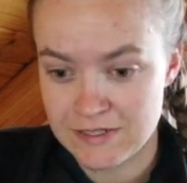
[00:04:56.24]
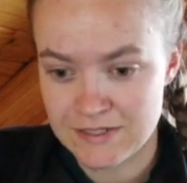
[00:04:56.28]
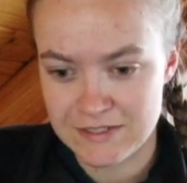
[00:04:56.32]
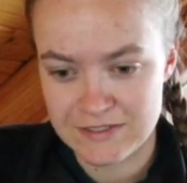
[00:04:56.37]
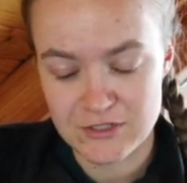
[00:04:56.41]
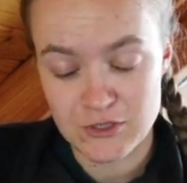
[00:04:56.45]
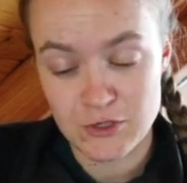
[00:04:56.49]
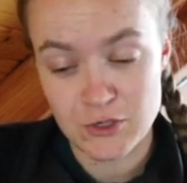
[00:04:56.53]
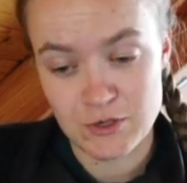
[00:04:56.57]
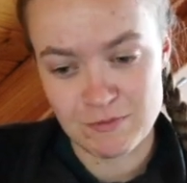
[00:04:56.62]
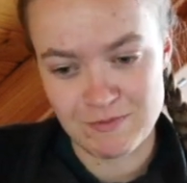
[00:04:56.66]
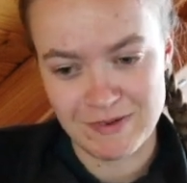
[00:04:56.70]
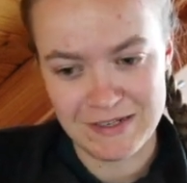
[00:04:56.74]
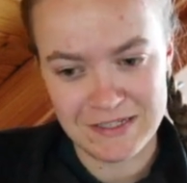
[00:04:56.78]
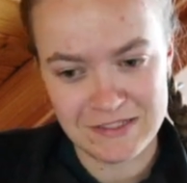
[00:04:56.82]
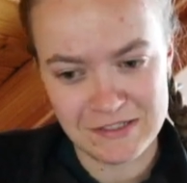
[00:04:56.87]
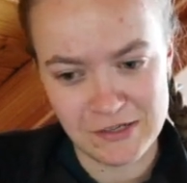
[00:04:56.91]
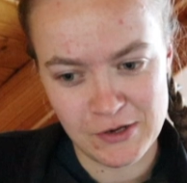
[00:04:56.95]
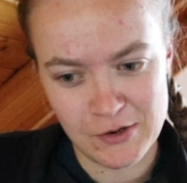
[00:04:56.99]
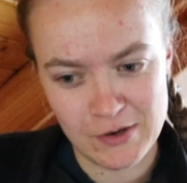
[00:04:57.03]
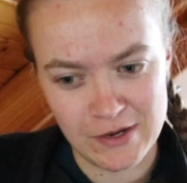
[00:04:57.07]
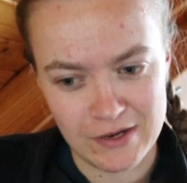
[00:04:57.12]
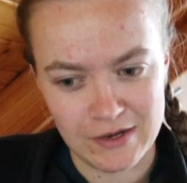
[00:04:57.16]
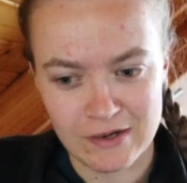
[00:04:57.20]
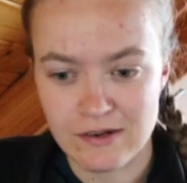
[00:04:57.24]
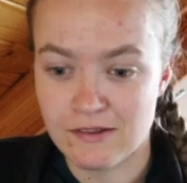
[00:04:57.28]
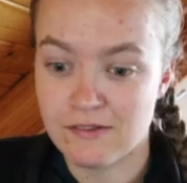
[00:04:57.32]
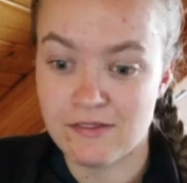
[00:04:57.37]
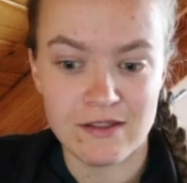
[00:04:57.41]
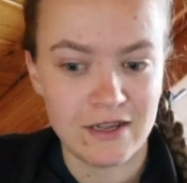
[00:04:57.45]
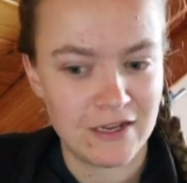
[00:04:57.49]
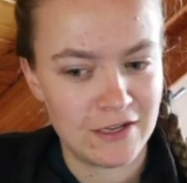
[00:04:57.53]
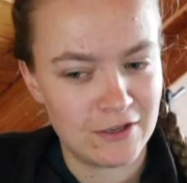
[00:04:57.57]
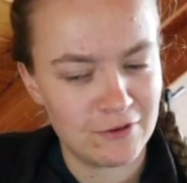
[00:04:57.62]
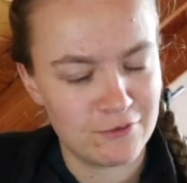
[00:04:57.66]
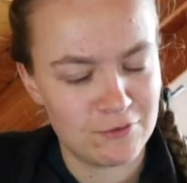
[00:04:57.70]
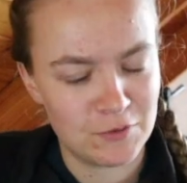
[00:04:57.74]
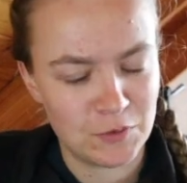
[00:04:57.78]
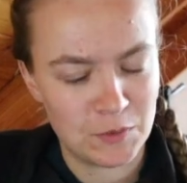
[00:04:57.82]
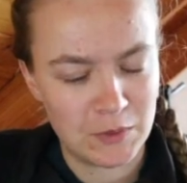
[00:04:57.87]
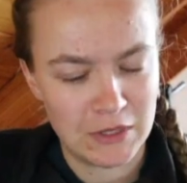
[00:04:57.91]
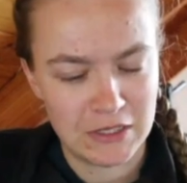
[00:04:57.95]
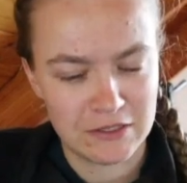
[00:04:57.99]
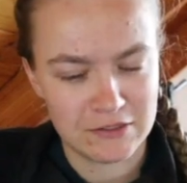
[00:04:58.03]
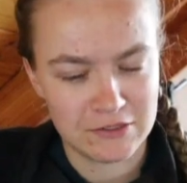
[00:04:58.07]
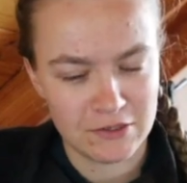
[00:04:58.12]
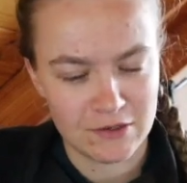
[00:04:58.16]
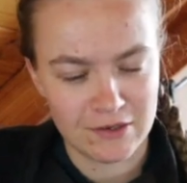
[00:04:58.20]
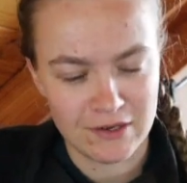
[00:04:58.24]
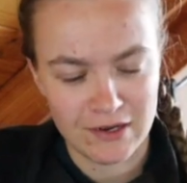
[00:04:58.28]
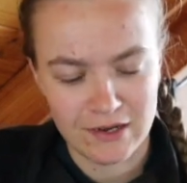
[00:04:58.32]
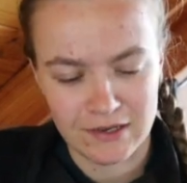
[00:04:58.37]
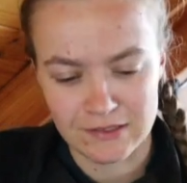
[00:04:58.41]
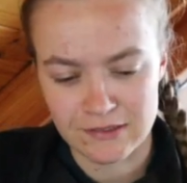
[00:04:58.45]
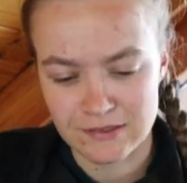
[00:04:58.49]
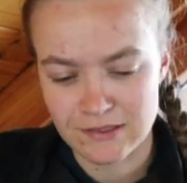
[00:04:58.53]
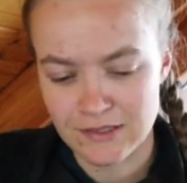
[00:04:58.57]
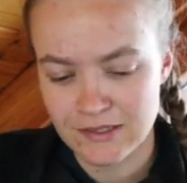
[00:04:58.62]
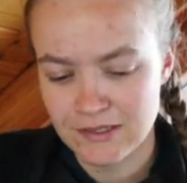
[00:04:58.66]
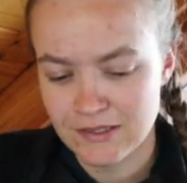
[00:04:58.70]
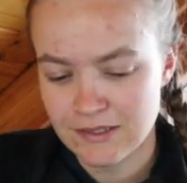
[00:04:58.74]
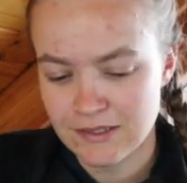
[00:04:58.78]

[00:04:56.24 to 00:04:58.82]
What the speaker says: Sure, please go ahead. Thank you for being so kind.